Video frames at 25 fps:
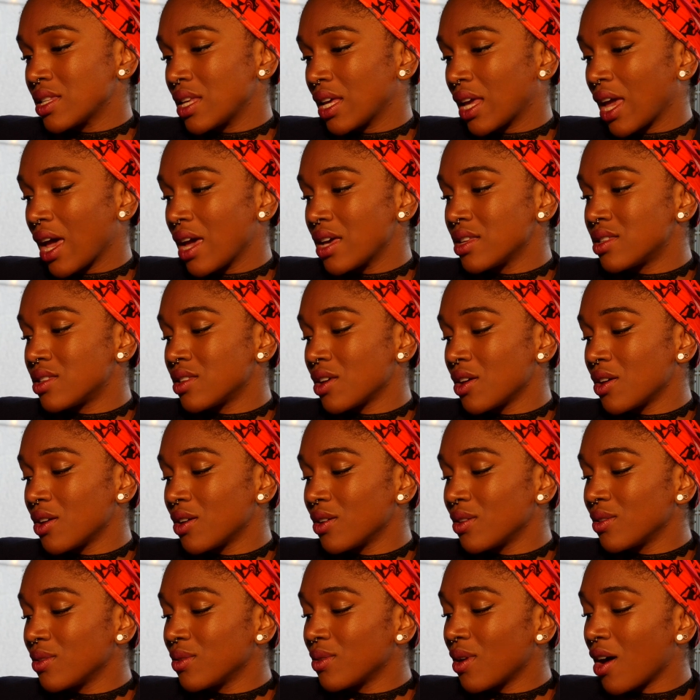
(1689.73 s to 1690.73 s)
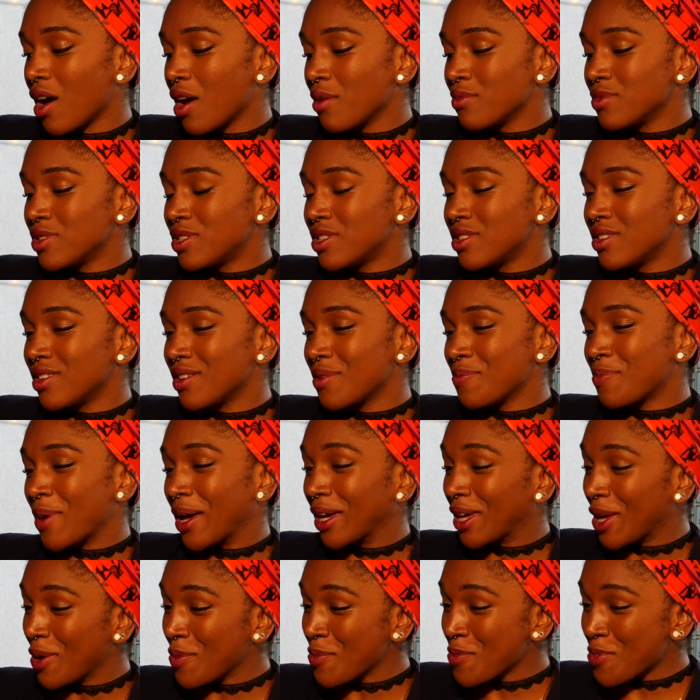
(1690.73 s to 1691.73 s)
Okay, so I'm
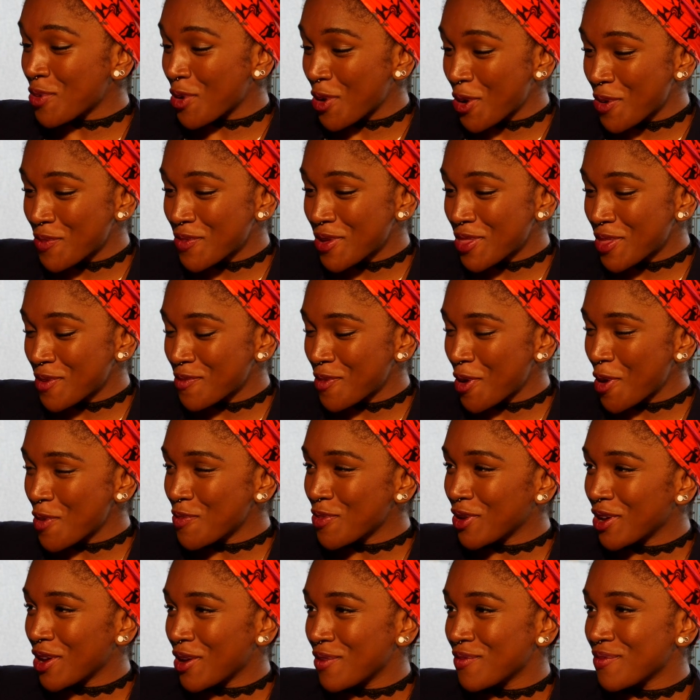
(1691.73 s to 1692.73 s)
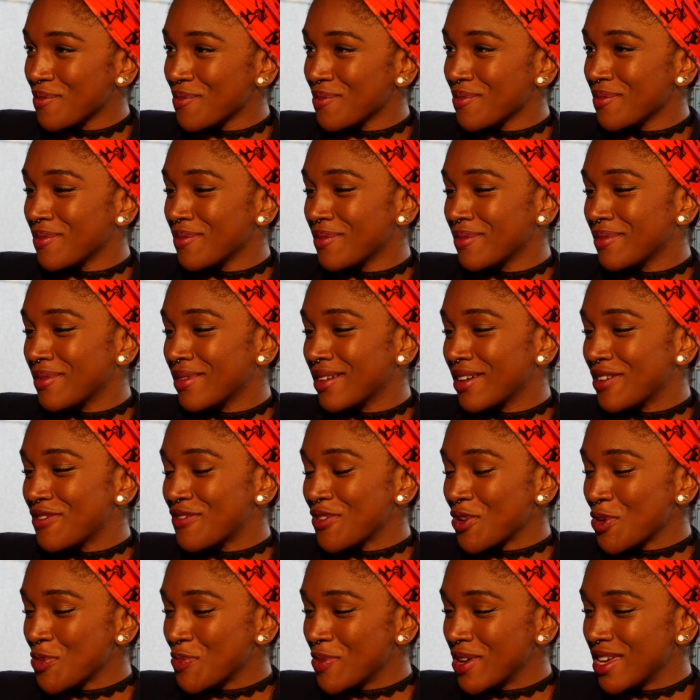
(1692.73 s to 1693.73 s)
back in Brum at the moment. I'm
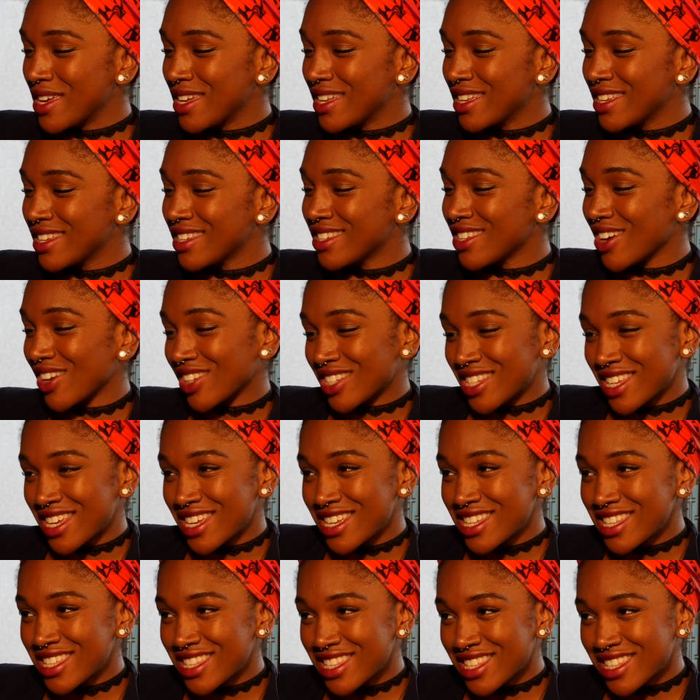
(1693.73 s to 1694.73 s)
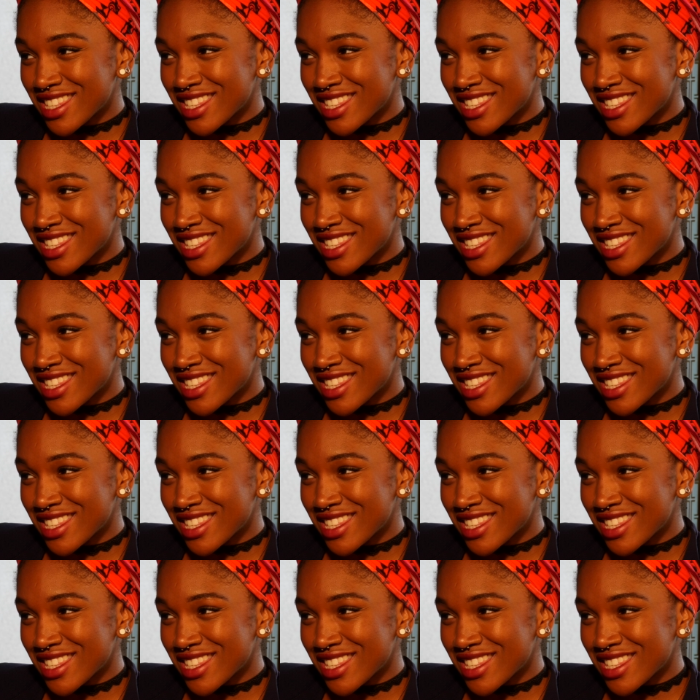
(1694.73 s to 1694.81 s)
filming Doctors.